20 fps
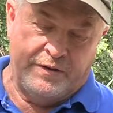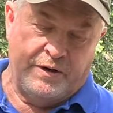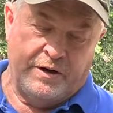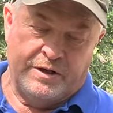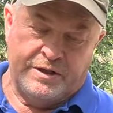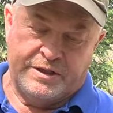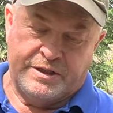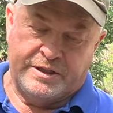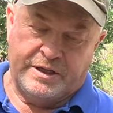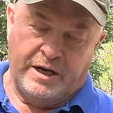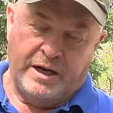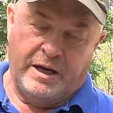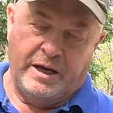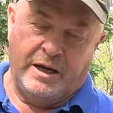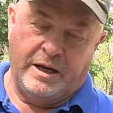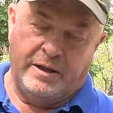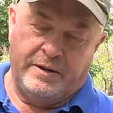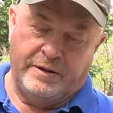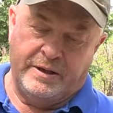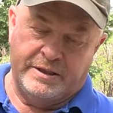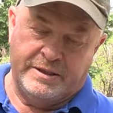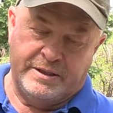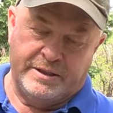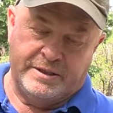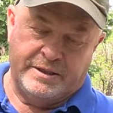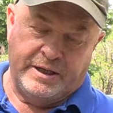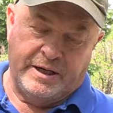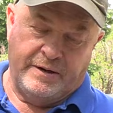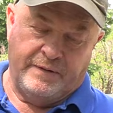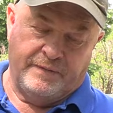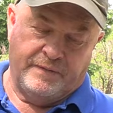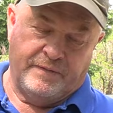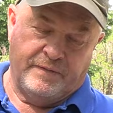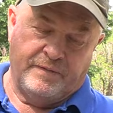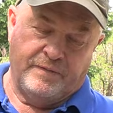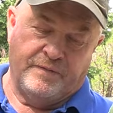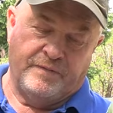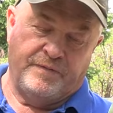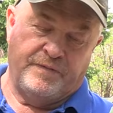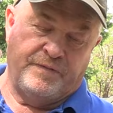This is
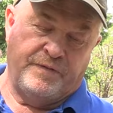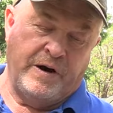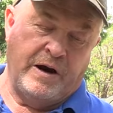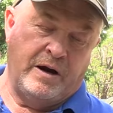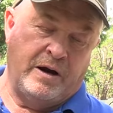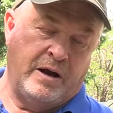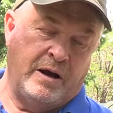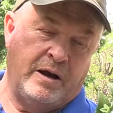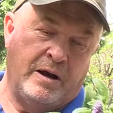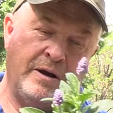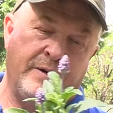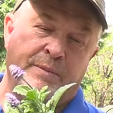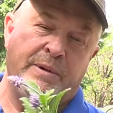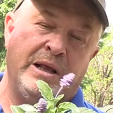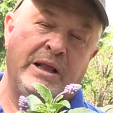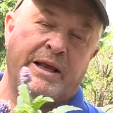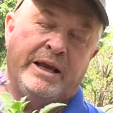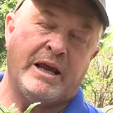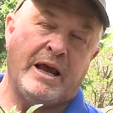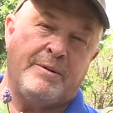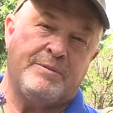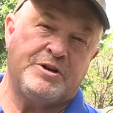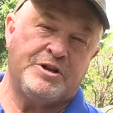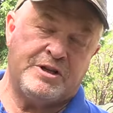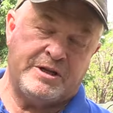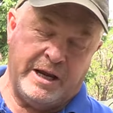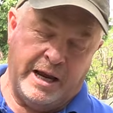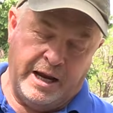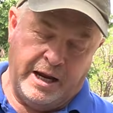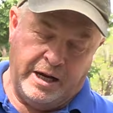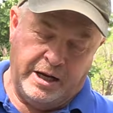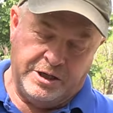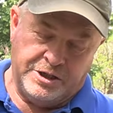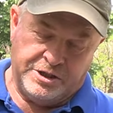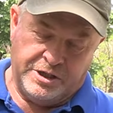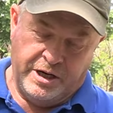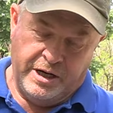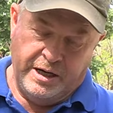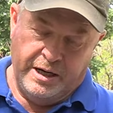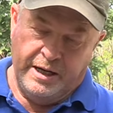the mealy cup
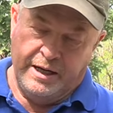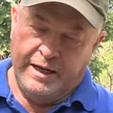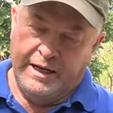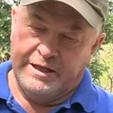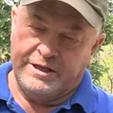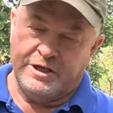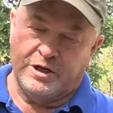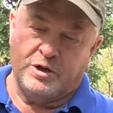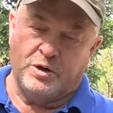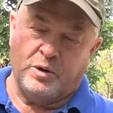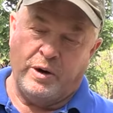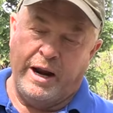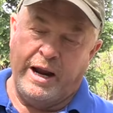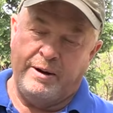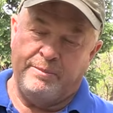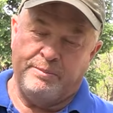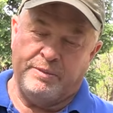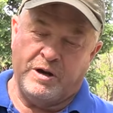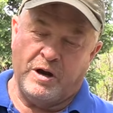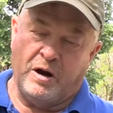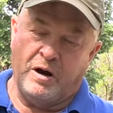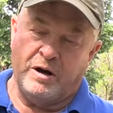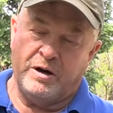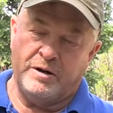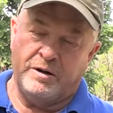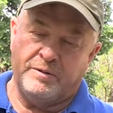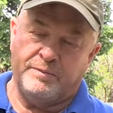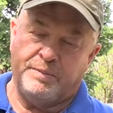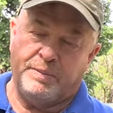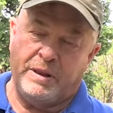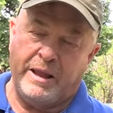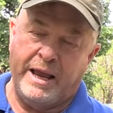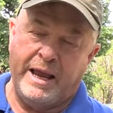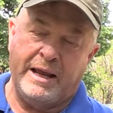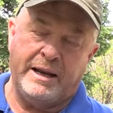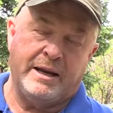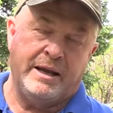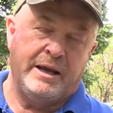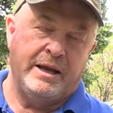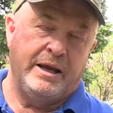sage. It's a great garden
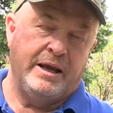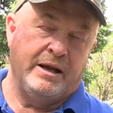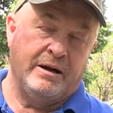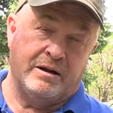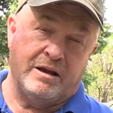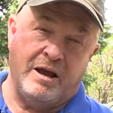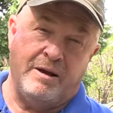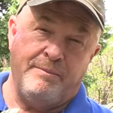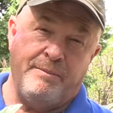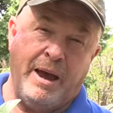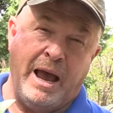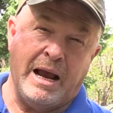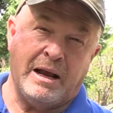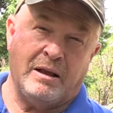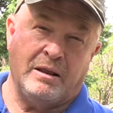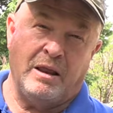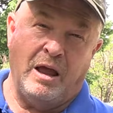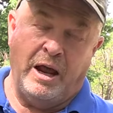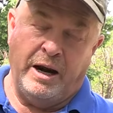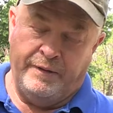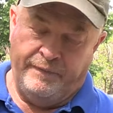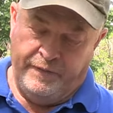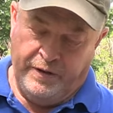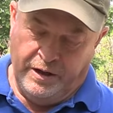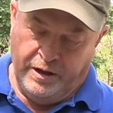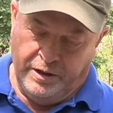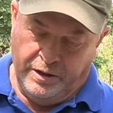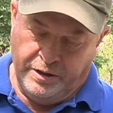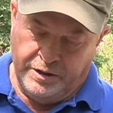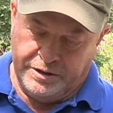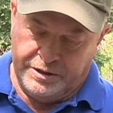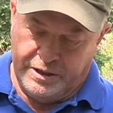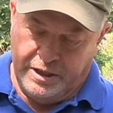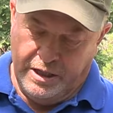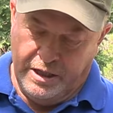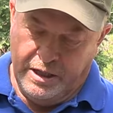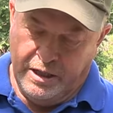plant. It'll come back a lot of years.